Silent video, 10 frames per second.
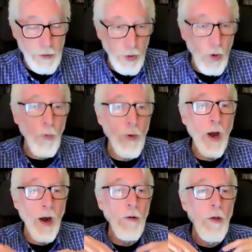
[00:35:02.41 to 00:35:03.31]
We
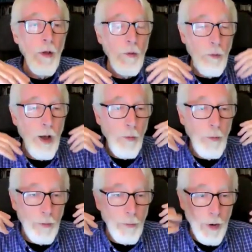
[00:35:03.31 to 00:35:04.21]
are
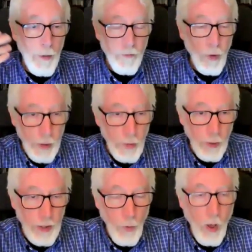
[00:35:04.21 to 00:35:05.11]
we're for
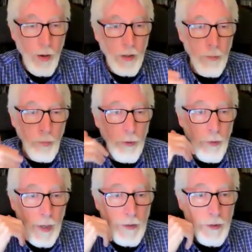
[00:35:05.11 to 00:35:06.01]
equality between the
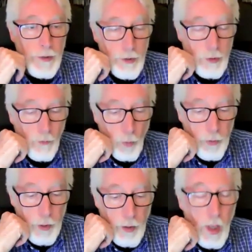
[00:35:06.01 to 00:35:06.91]
races and so forth.
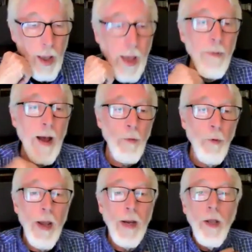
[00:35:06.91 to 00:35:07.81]
And by the
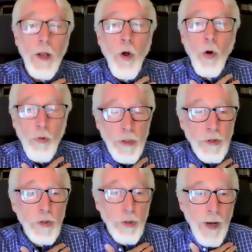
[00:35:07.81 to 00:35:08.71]
way, no
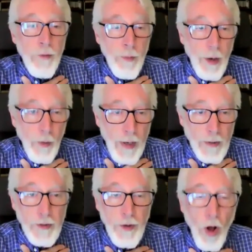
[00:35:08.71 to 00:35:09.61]
Christian should ever be a
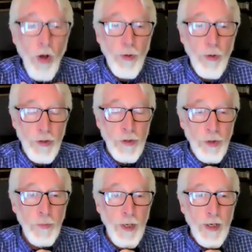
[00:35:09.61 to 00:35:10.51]
racist. All Christians
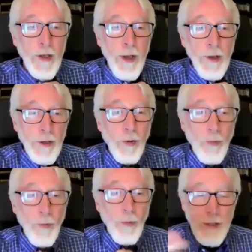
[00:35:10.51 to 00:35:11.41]
should be,
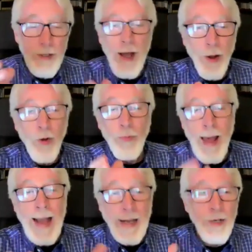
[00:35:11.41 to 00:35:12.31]
red and yellow,
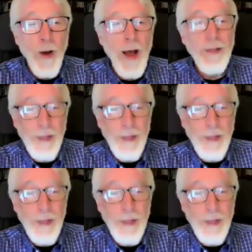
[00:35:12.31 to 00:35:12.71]
black and white.